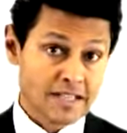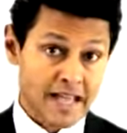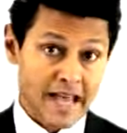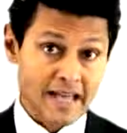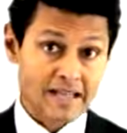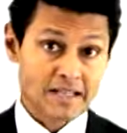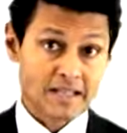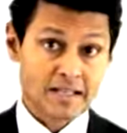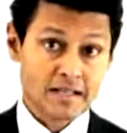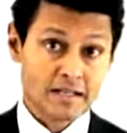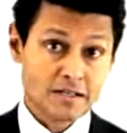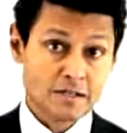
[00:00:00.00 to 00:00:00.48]

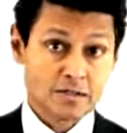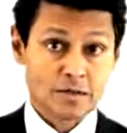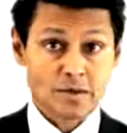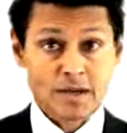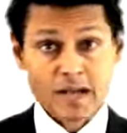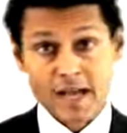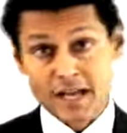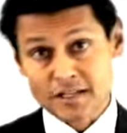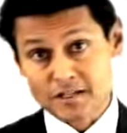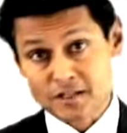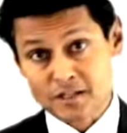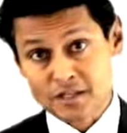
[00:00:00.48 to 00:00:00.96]
debtors or
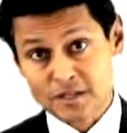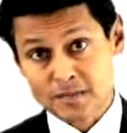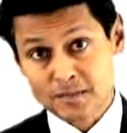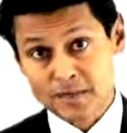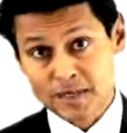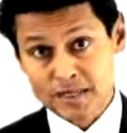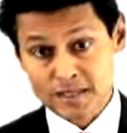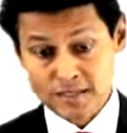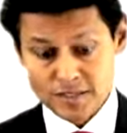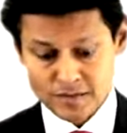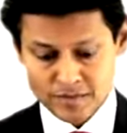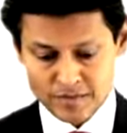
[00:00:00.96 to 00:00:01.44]

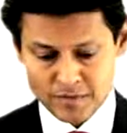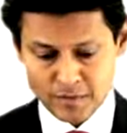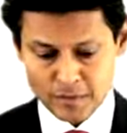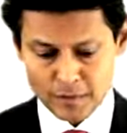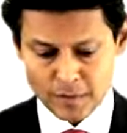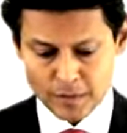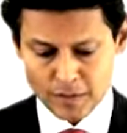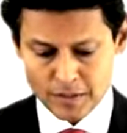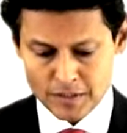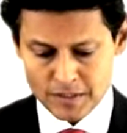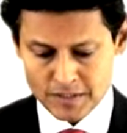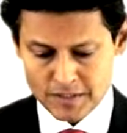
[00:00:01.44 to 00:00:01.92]
customers, of
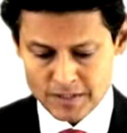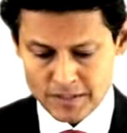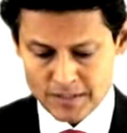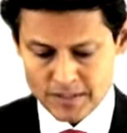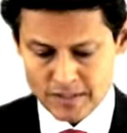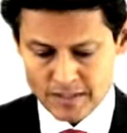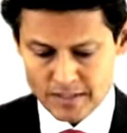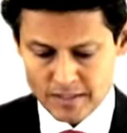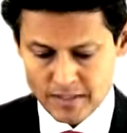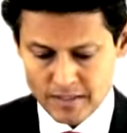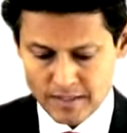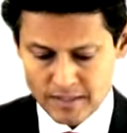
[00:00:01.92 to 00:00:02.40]

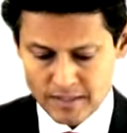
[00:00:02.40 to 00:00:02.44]
course.